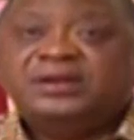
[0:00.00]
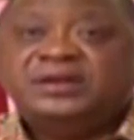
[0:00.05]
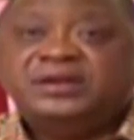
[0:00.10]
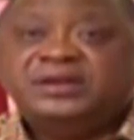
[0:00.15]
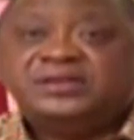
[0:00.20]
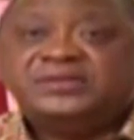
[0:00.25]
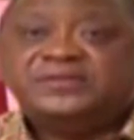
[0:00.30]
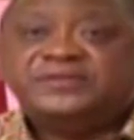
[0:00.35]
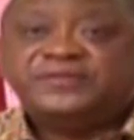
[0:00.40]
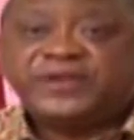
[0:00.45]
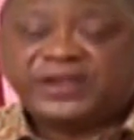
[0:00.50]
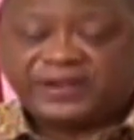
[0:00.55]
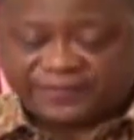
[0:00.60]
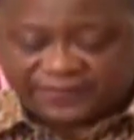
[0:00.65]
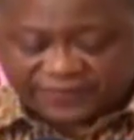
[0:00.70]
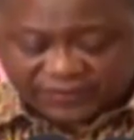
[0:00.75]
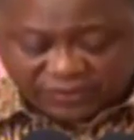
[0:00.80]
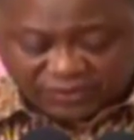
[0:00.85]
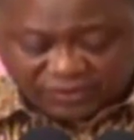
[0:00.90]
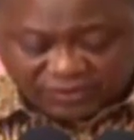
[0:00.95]
his
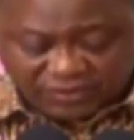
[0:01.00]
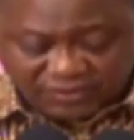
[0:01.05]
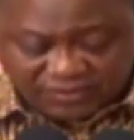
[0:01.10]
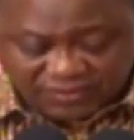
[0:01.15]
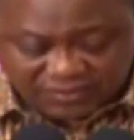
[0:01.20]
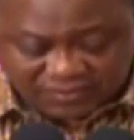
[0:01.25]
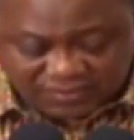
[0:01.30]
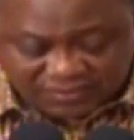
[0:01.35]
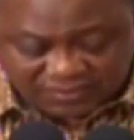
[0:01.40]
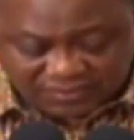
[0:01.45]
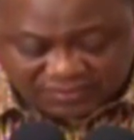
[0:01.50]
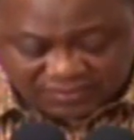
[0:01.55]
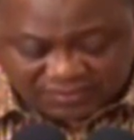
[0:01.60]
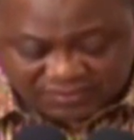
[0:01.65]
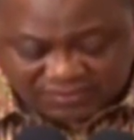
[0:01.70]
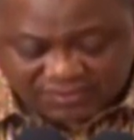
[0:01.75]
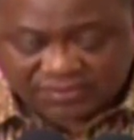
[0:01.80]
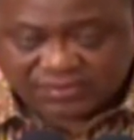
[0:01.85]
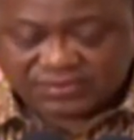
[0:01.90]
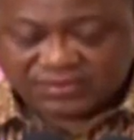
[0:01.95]
fateful
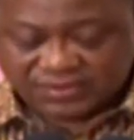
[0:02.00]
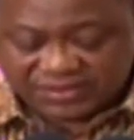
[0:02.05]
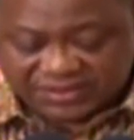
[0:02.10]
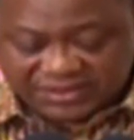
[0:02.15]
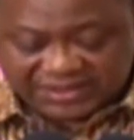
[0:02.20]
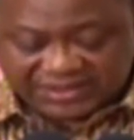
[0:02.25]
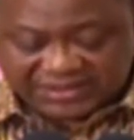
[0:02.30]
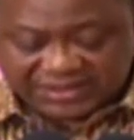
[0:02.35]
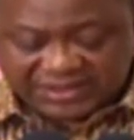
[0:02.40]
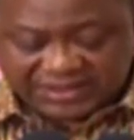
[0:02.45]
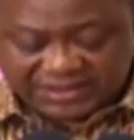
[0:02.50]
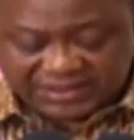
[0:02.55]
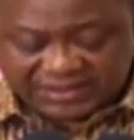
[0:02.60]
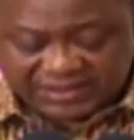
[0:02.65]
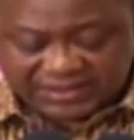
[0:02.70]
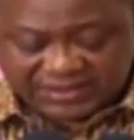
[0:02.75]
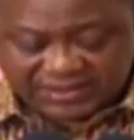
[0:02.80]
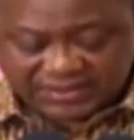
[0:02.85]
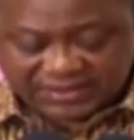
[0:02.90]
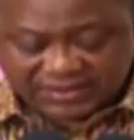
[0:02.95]

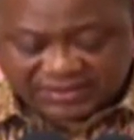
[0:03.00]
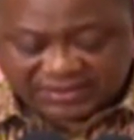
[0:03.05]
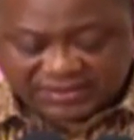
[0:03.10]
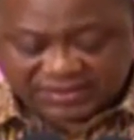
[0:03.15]
disease